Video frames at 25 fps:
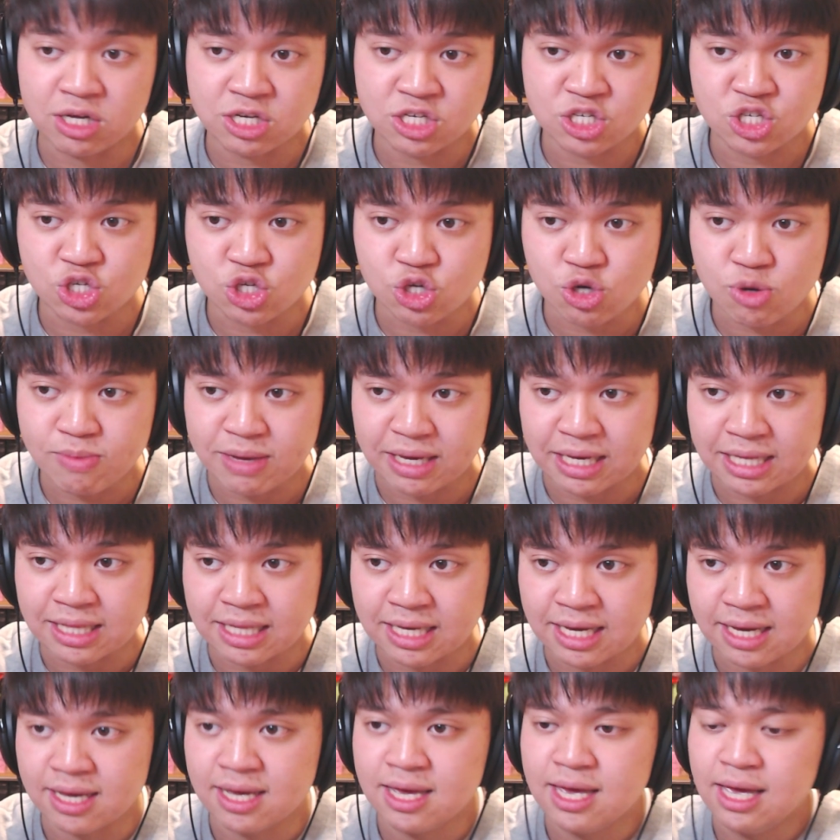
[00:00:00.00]

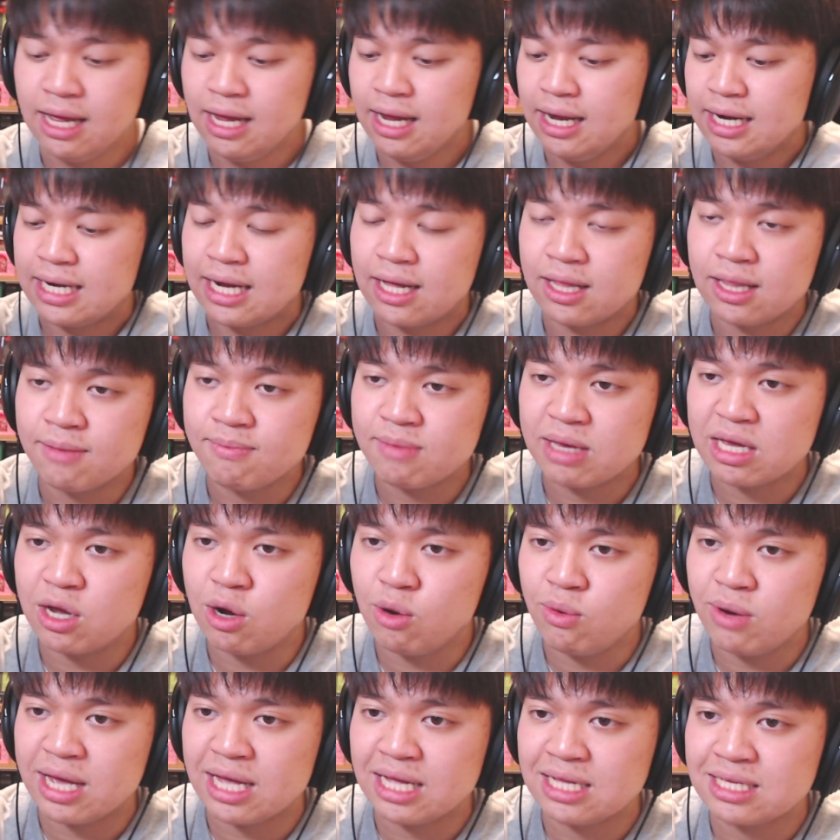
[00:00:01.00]
assumingly. Now let me
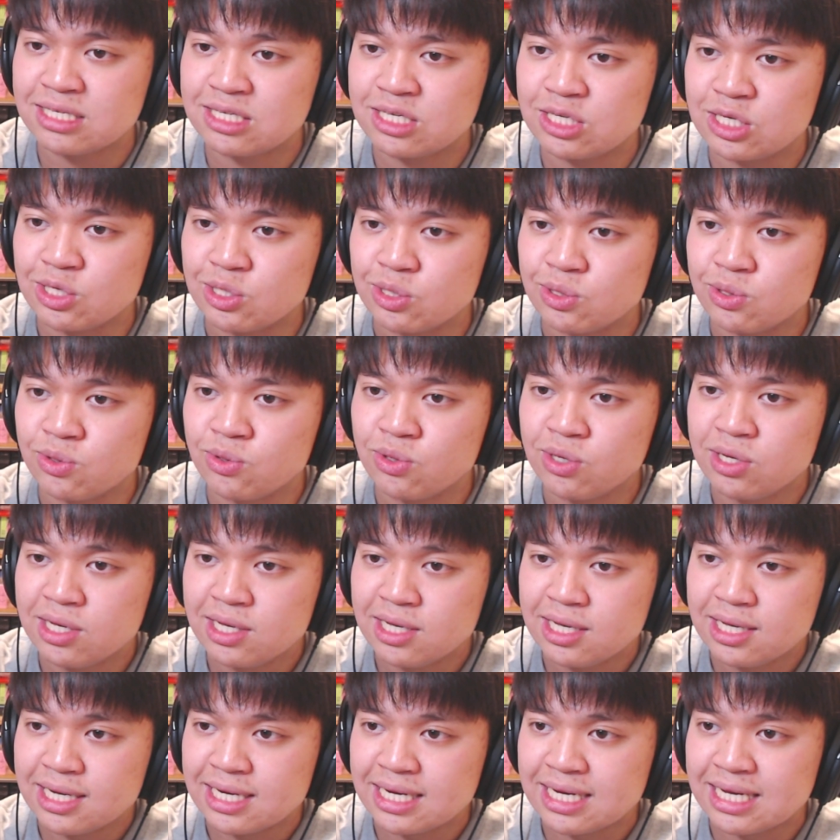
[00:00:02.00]
go into
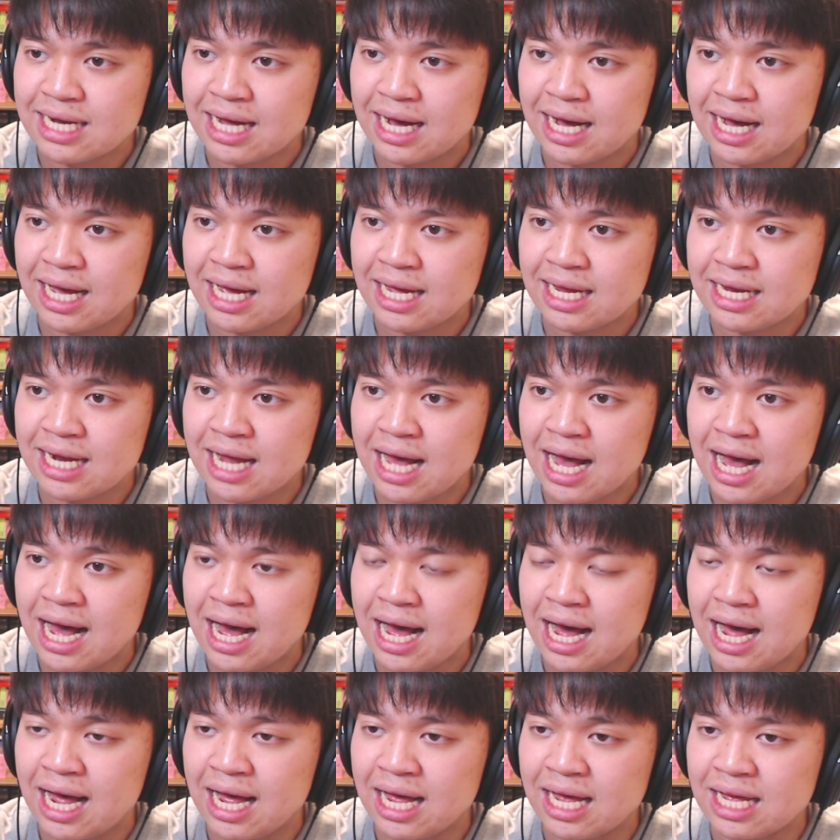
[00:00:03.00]

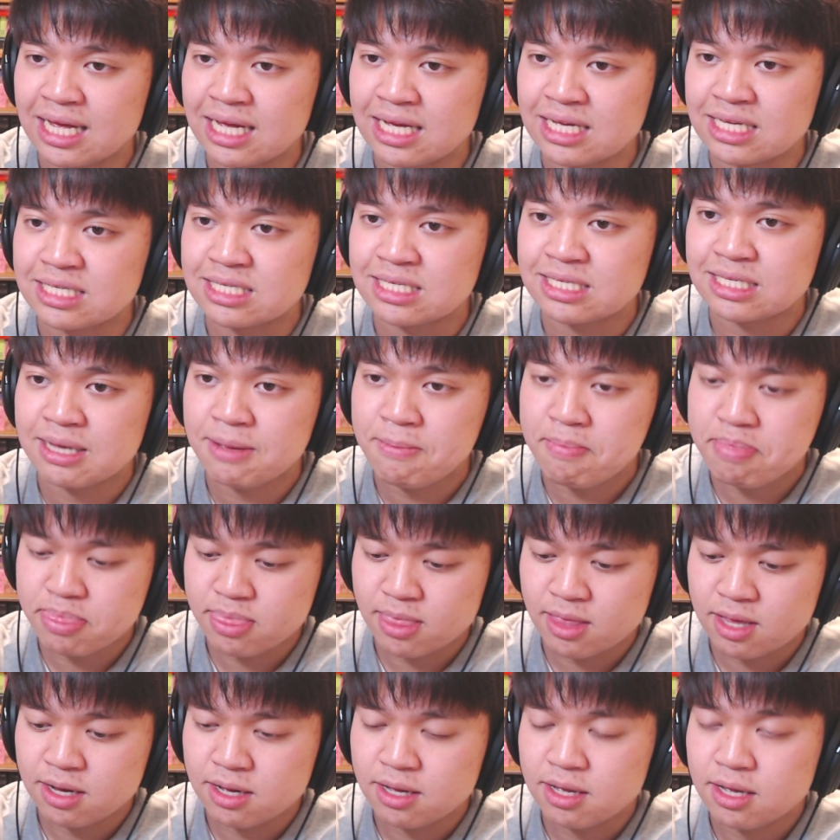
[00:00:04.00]
9i's
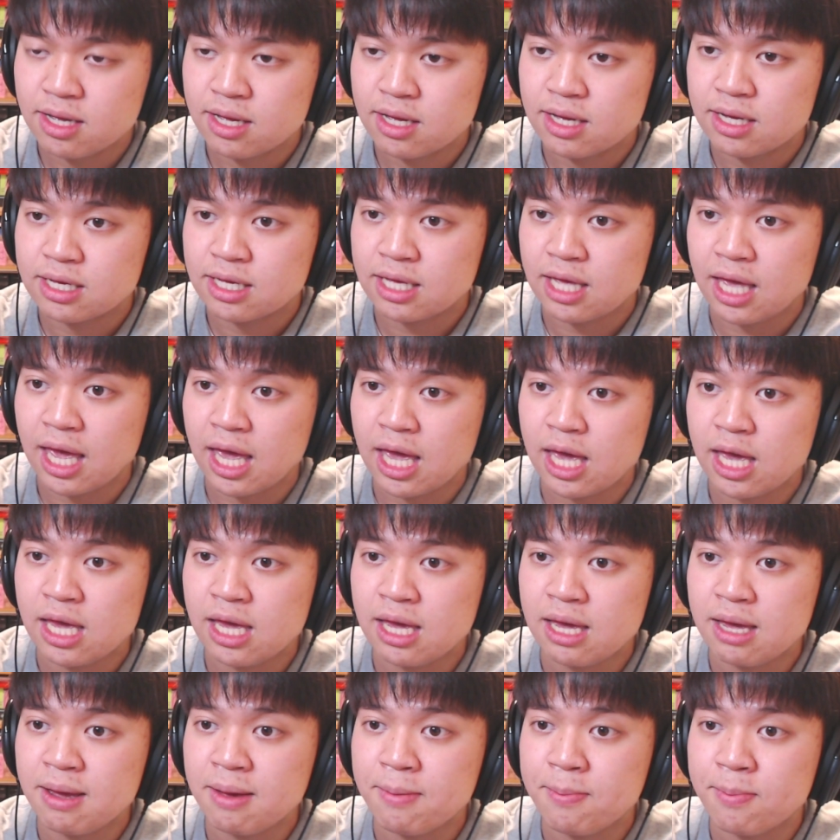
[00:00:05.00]

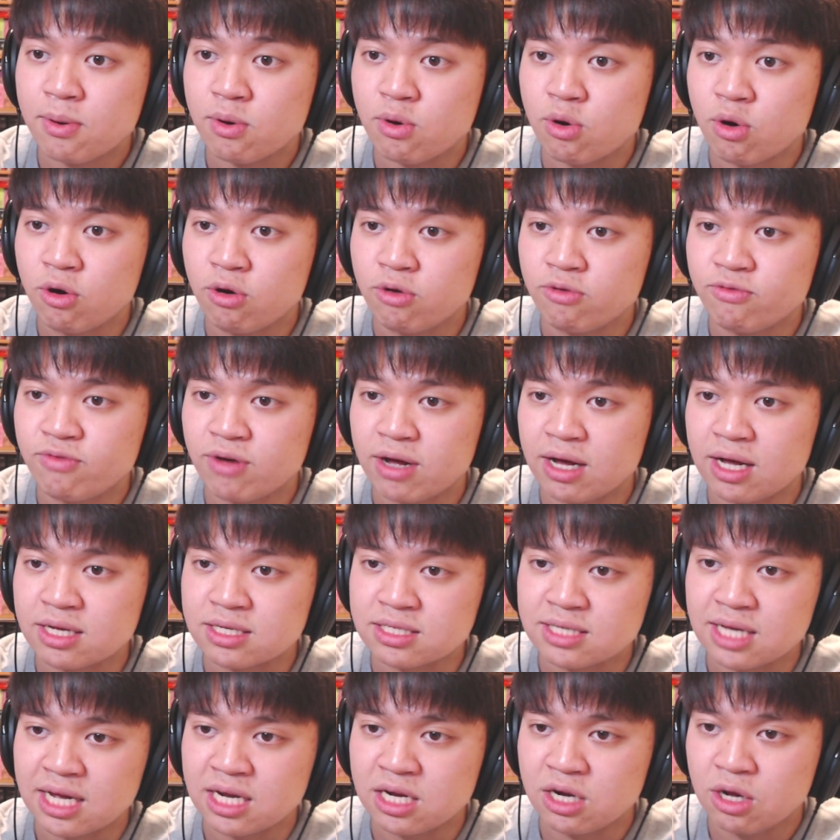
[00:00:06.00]

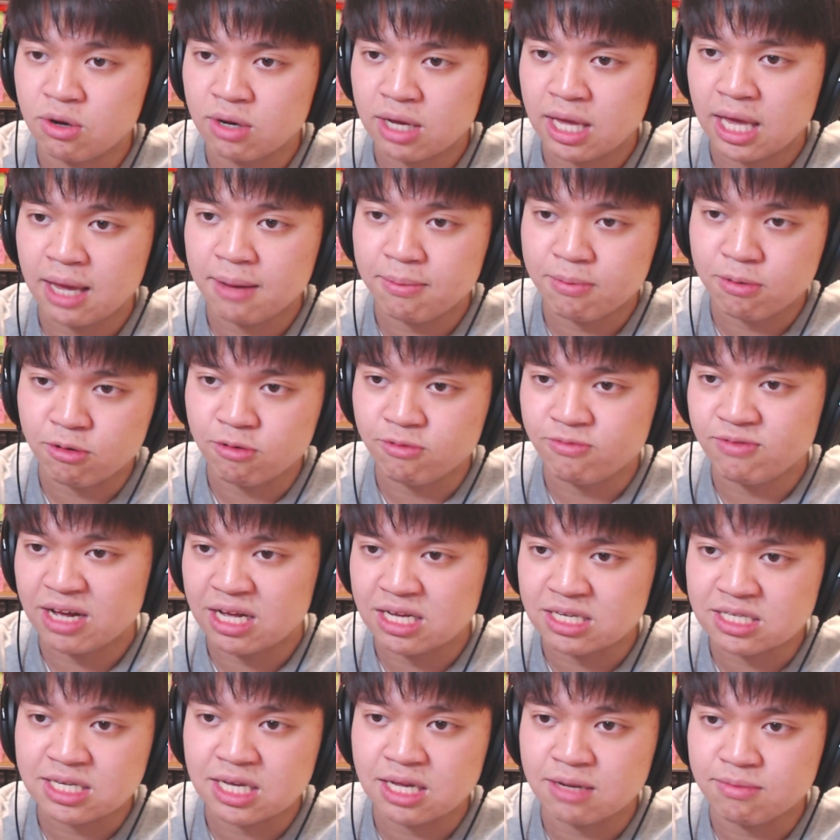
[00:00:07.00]
K-Profiles. I know
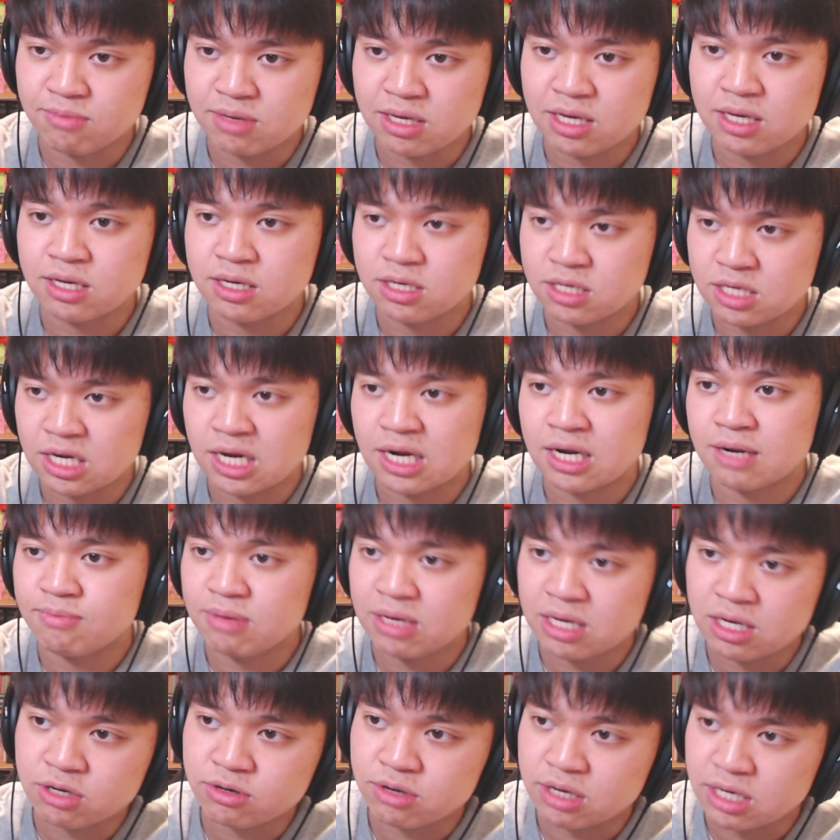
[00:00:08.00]
K-Profiles can be, you gotta
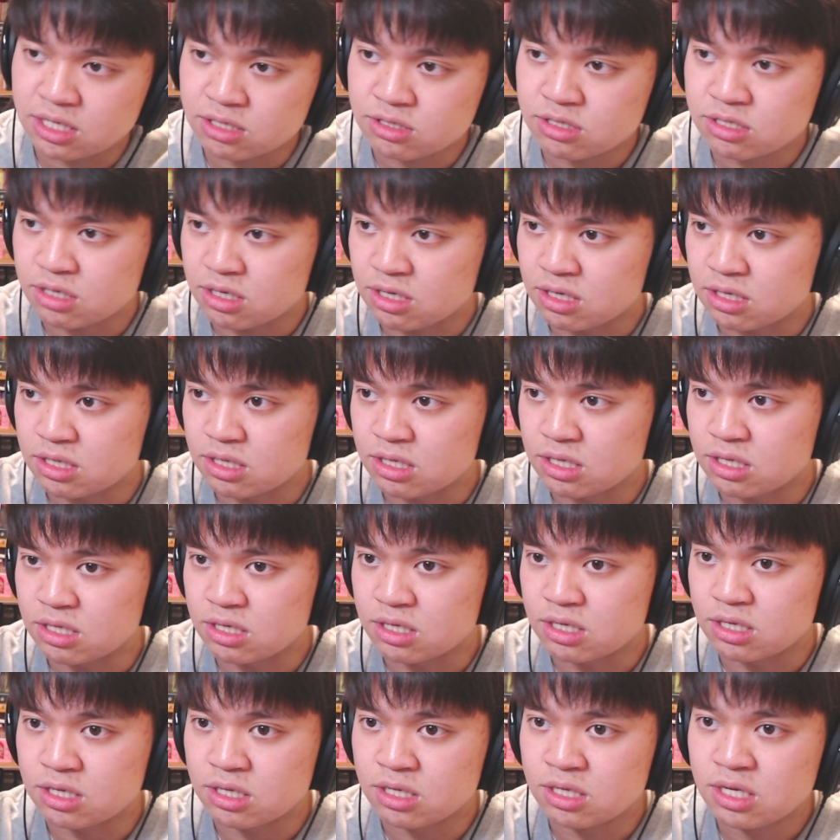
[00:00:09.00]
be a grain of salt and
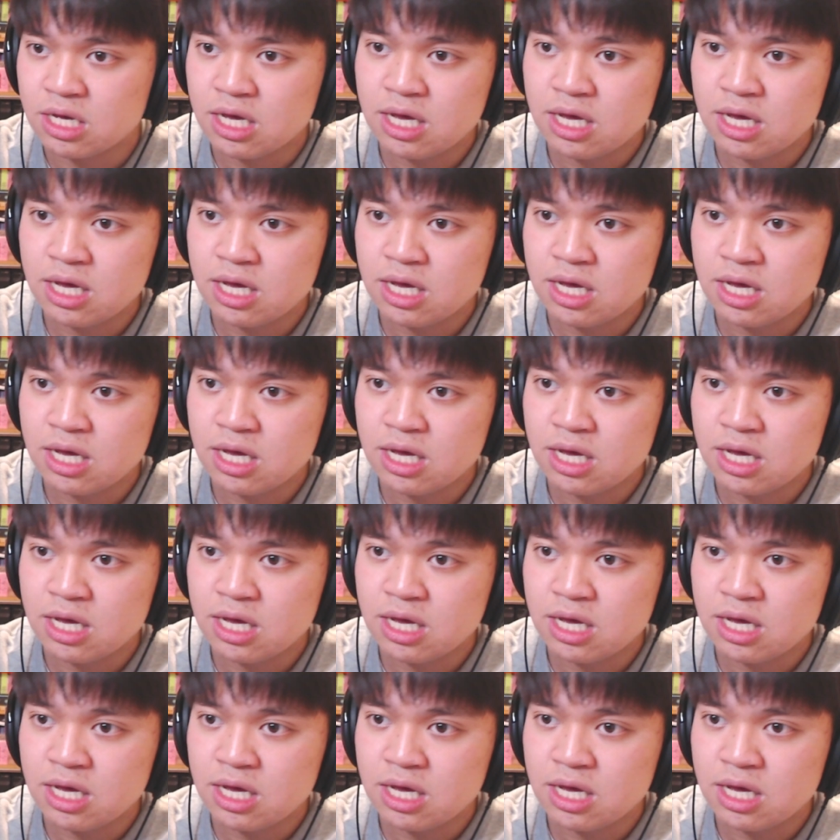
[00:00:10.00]
all.